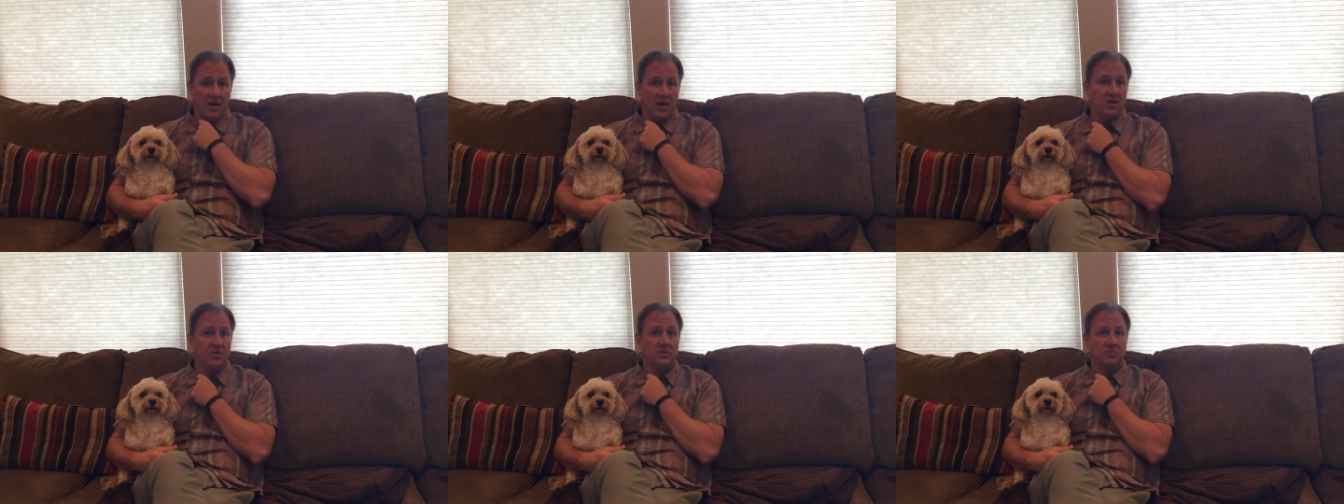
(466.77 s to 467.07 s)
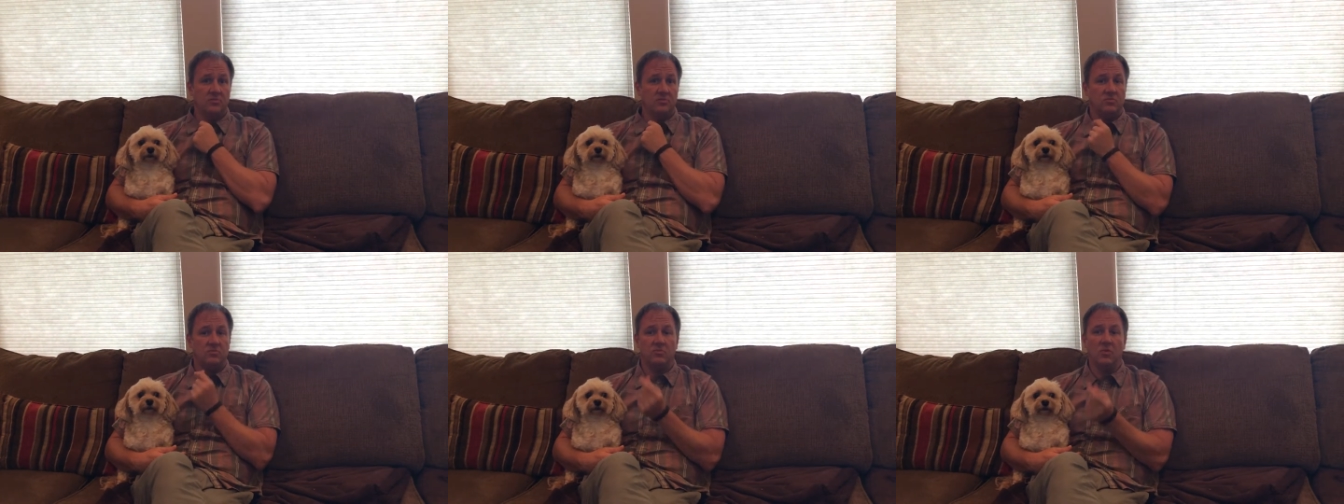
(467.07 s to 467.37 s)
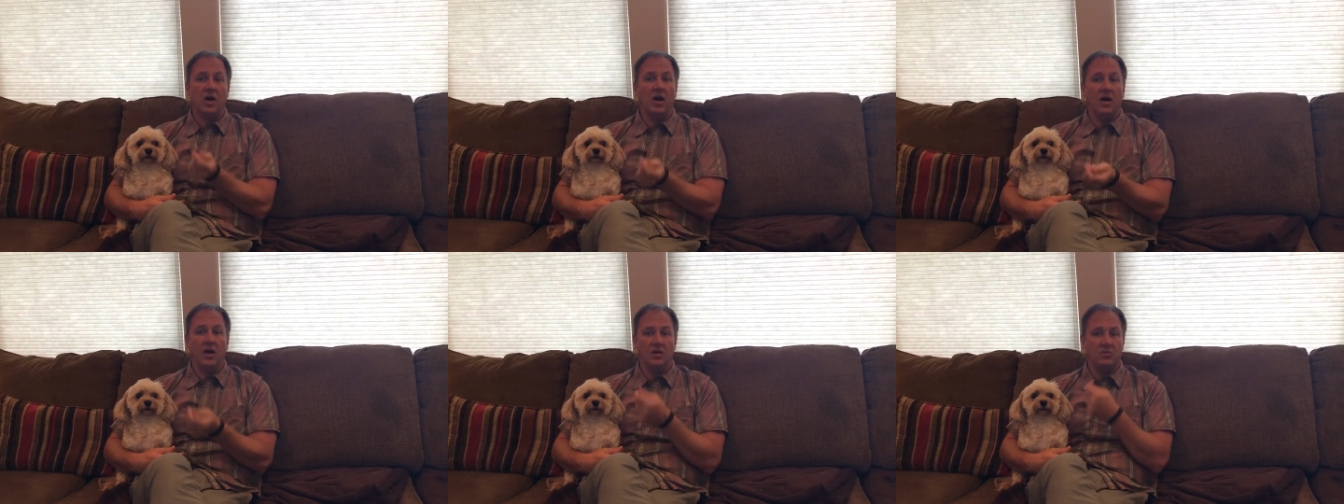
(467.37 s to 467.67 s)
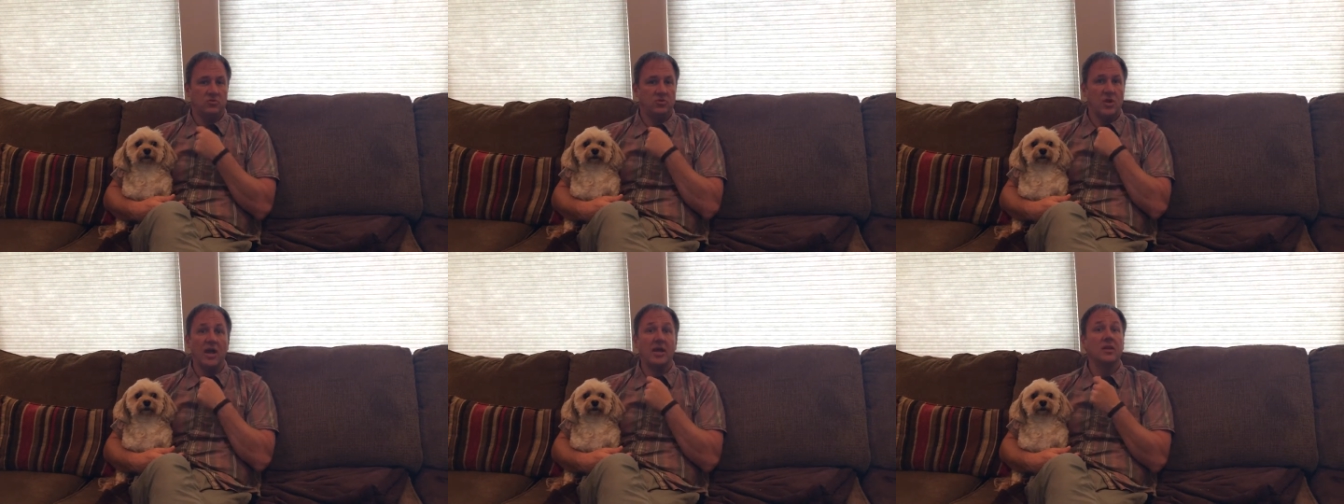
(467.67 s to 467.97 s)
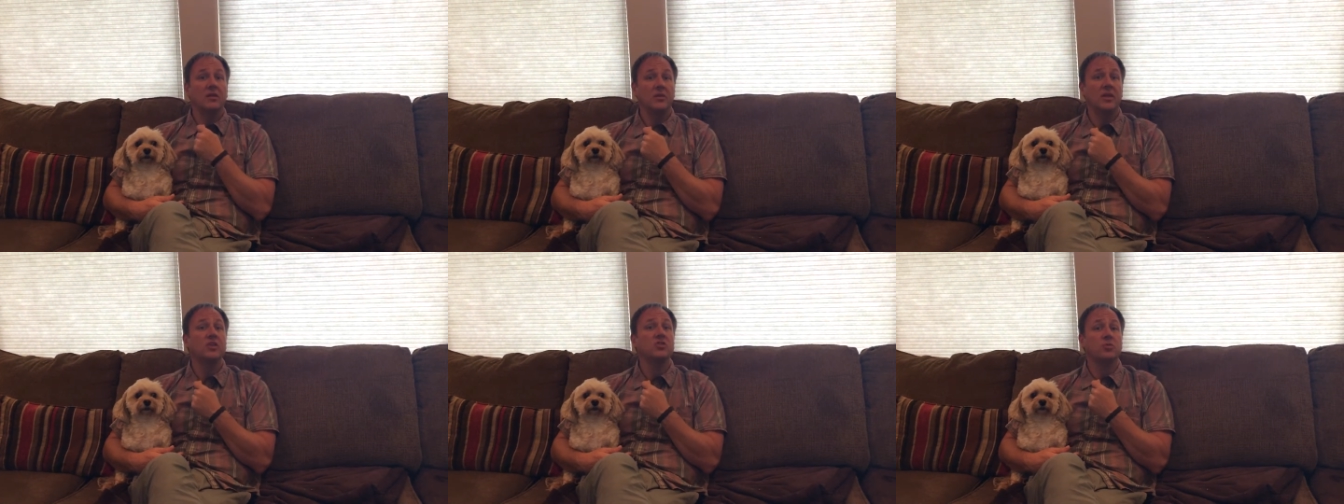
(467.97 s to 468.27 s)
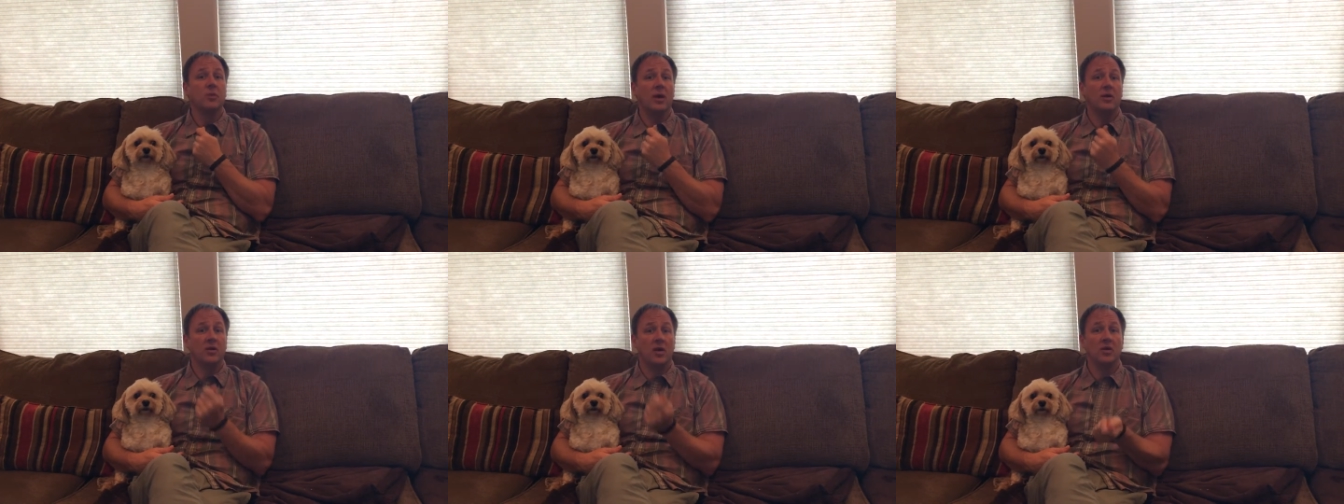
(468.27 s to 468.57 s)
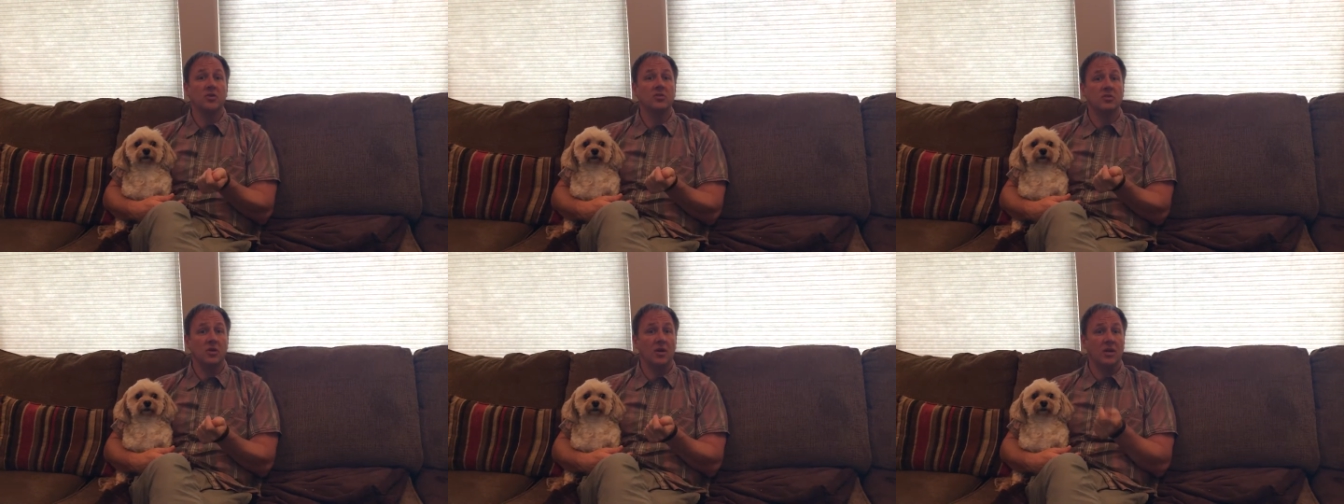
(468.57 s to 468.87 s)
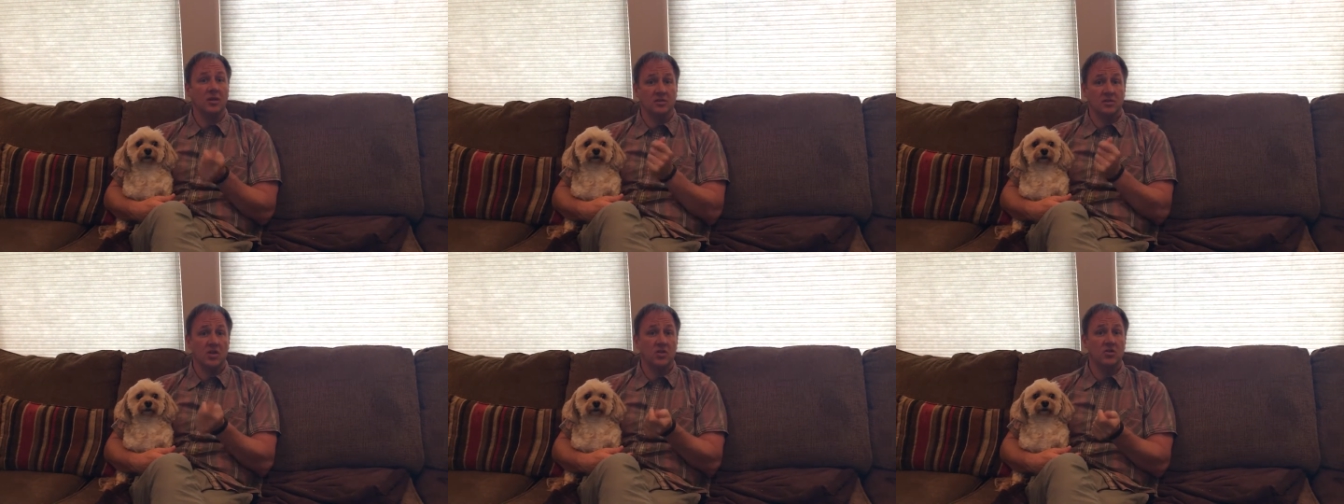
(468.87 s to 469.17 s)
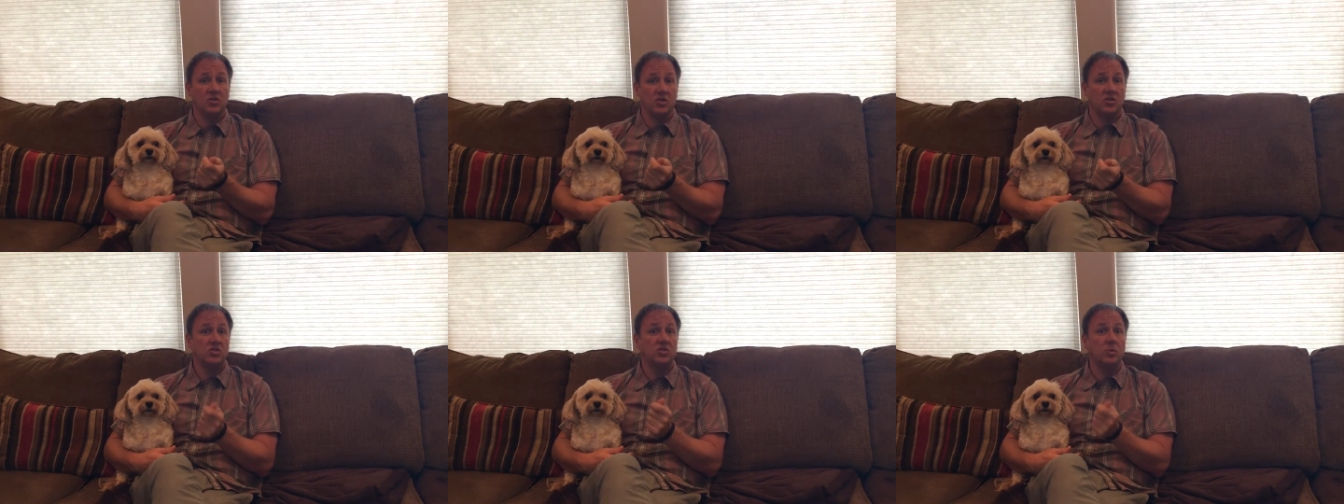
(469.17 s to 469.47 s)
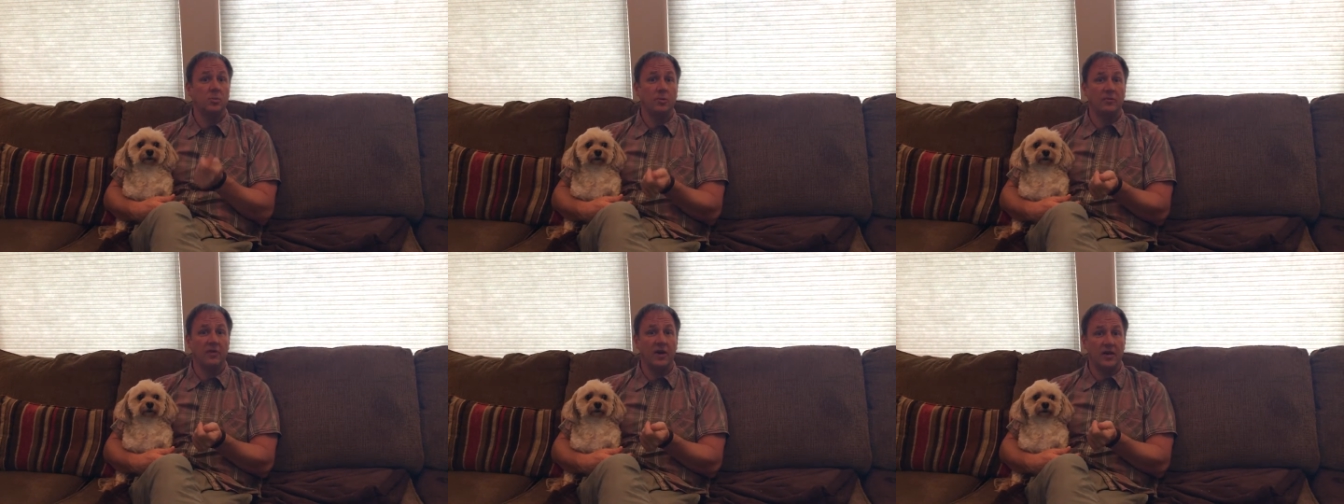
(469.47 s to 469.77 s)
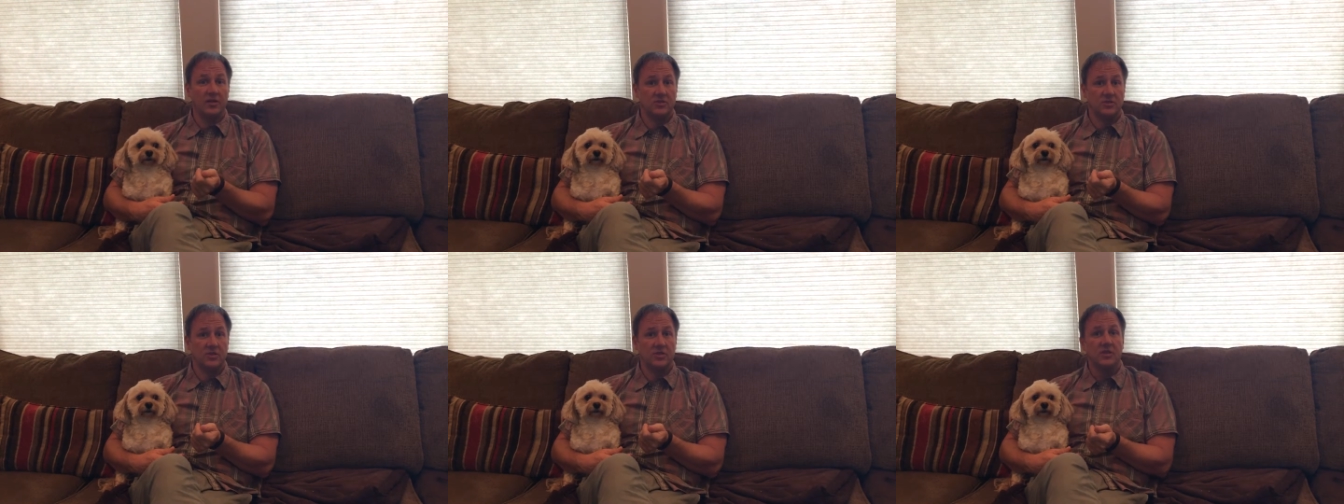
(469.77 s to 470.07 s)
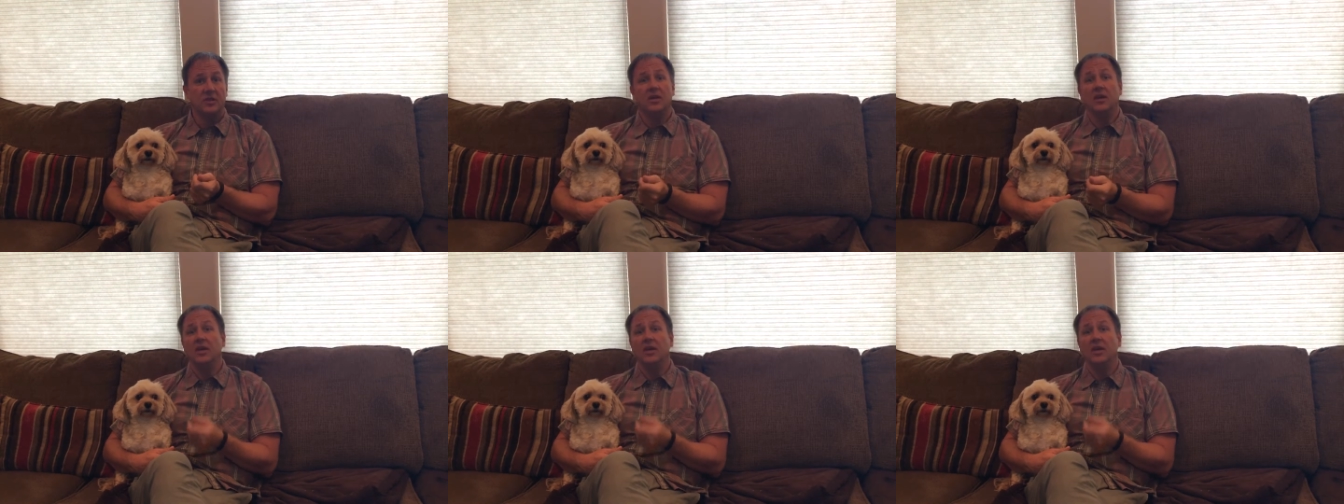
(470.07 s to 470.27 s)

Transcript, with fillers: un, uh, dragging the leash around un, as long as he's supervised.